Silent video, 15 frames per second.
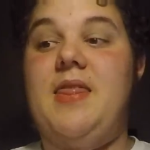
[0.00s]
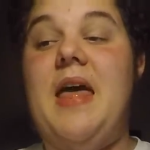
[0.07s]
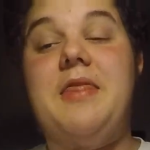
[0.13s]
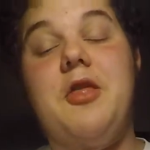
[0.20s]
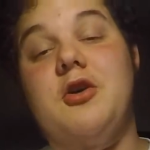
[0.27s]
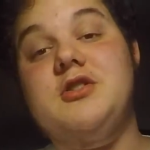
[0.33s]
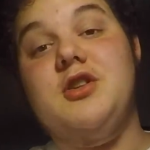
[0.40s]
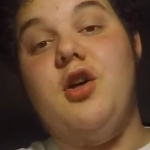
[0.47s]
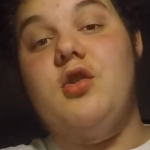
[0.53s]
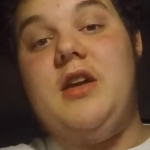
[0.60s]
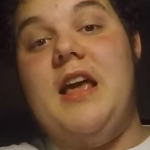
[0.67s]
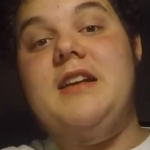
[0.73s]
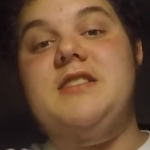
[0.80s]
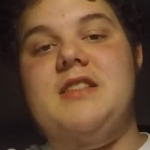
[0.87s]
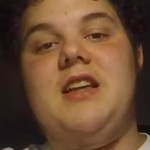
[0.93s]
And then those
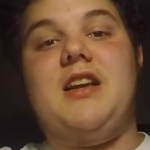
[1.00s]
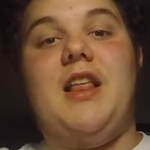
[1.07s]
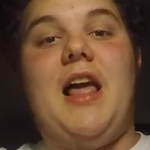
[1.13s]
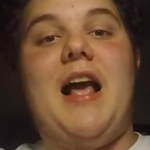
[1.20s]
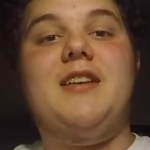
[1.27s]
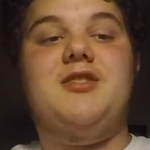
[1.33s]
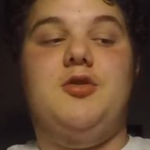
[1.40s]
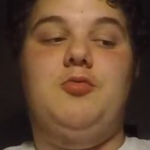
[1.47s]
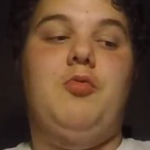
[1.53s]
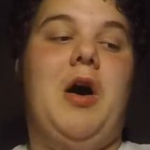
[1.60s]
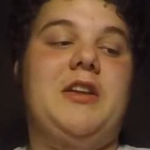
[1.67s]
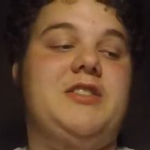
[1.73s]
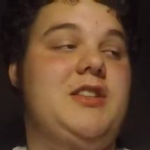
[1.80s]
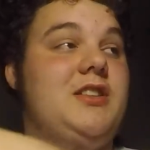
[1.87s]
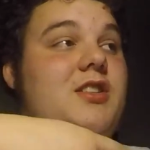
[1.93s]
little kids in the classroom
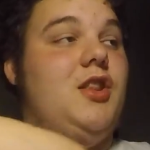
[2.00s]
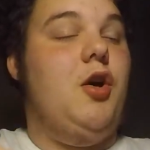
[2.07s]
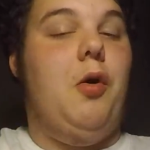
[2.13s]
watching this